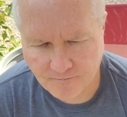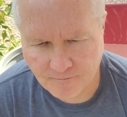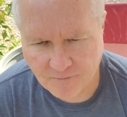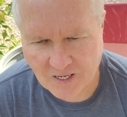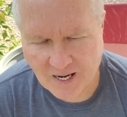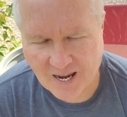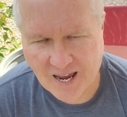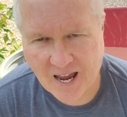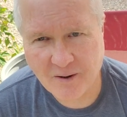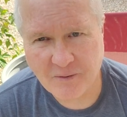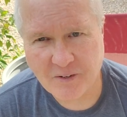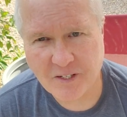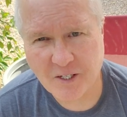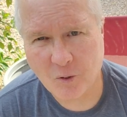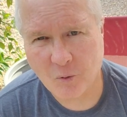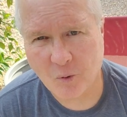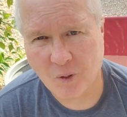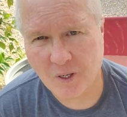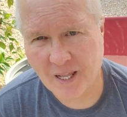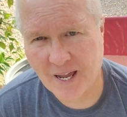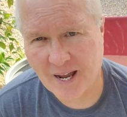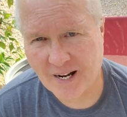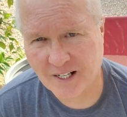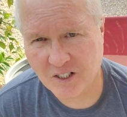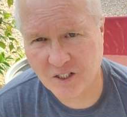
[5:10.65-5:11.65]
Having a
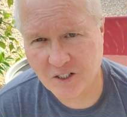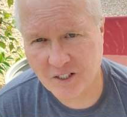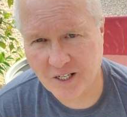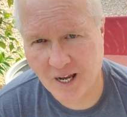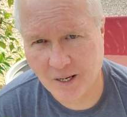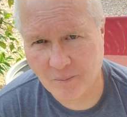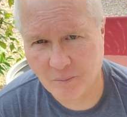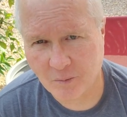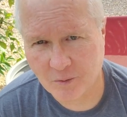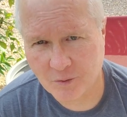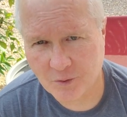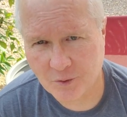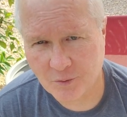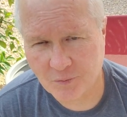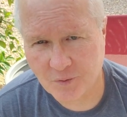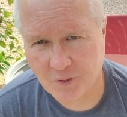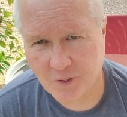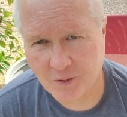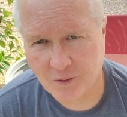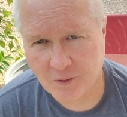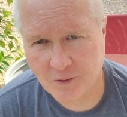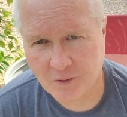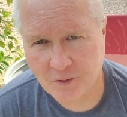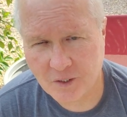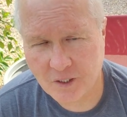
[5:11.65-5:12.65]
relaxed
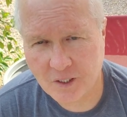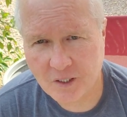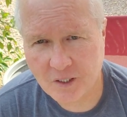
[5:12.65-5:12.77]
atmosphere,